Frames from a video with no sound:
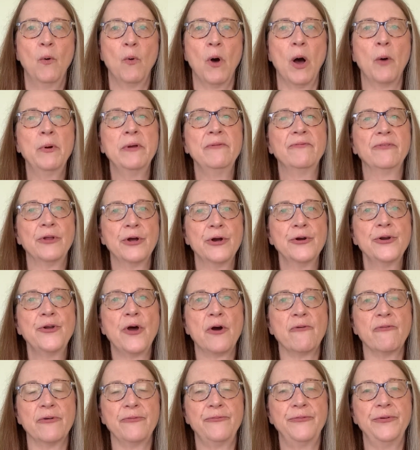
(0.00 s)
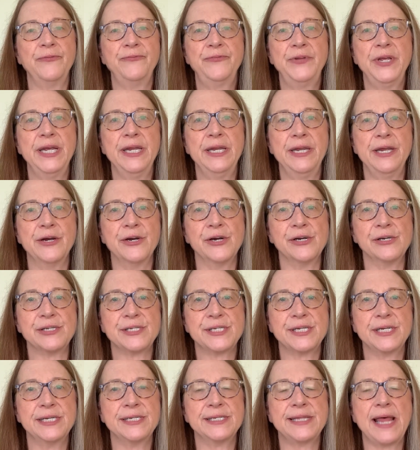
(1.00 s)
What we've learned over 15
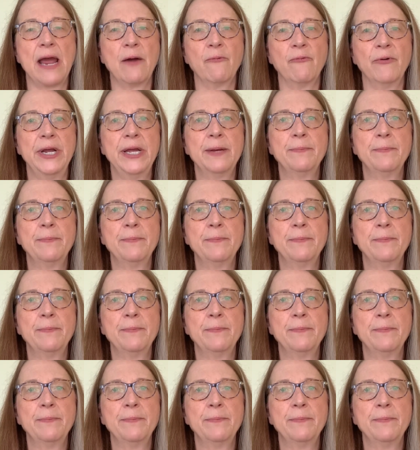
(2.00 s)
years is that